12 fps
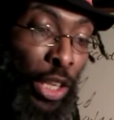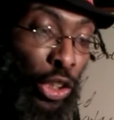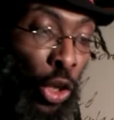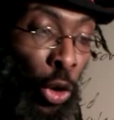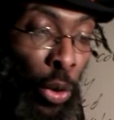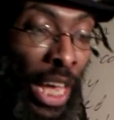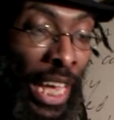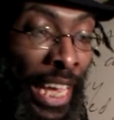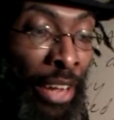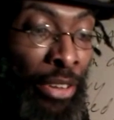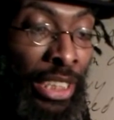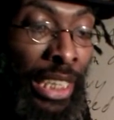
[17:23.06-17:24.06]
So
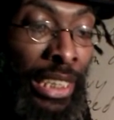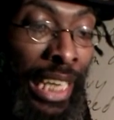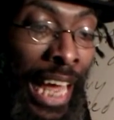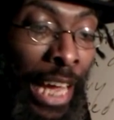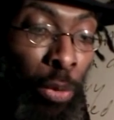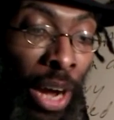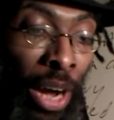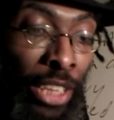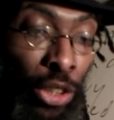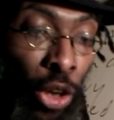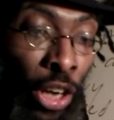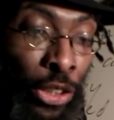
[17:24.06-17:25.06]
here it says,
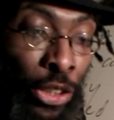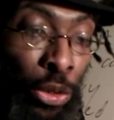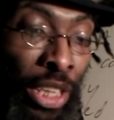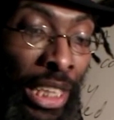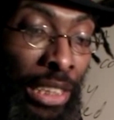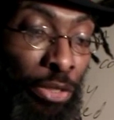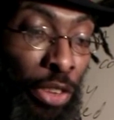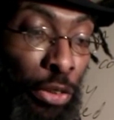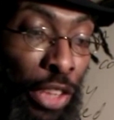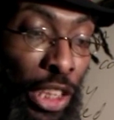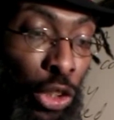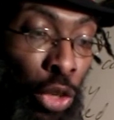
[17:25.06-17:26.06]
likewise also these
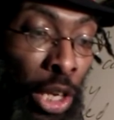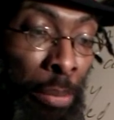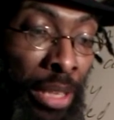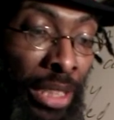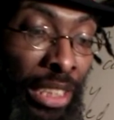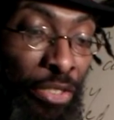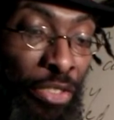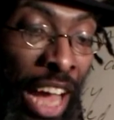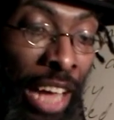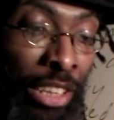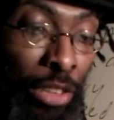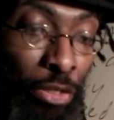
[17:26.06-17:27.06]
filthy dreamers
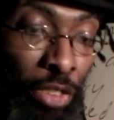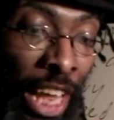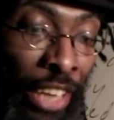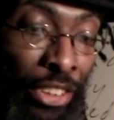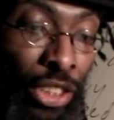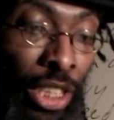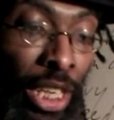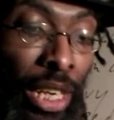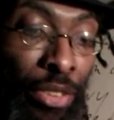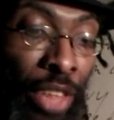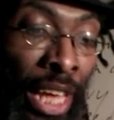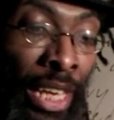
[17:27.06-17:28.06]
defile the flesh.
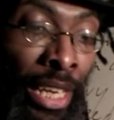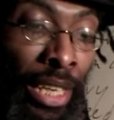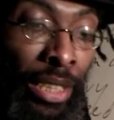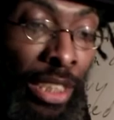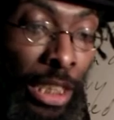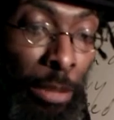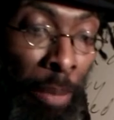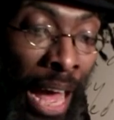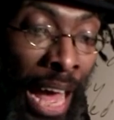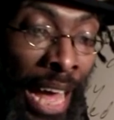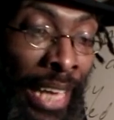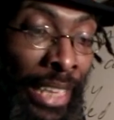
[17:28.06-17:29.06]
They
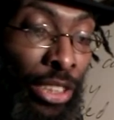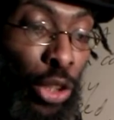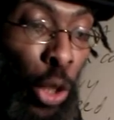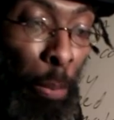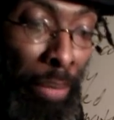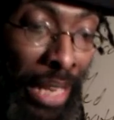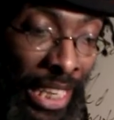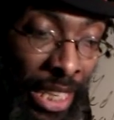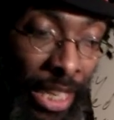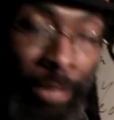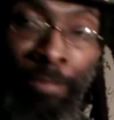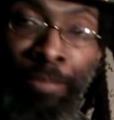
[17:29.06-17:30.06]
despise
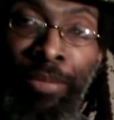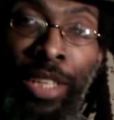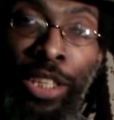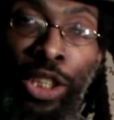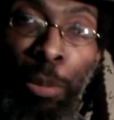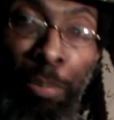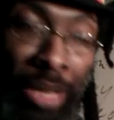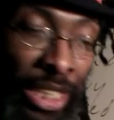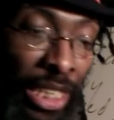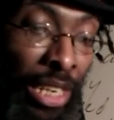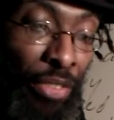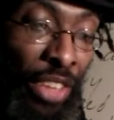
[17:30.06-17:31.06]
dominion, the
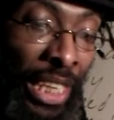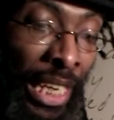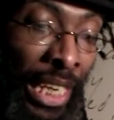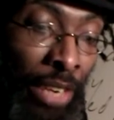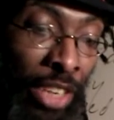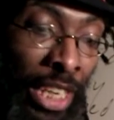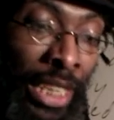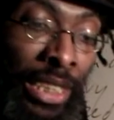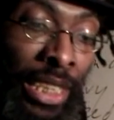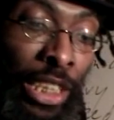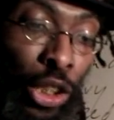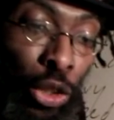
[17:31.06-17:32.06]
dominion of the King of Kings
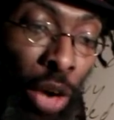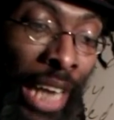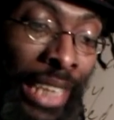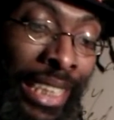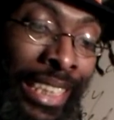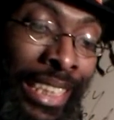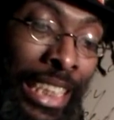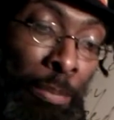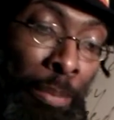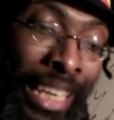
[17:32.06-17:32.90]
and his Christ, and speak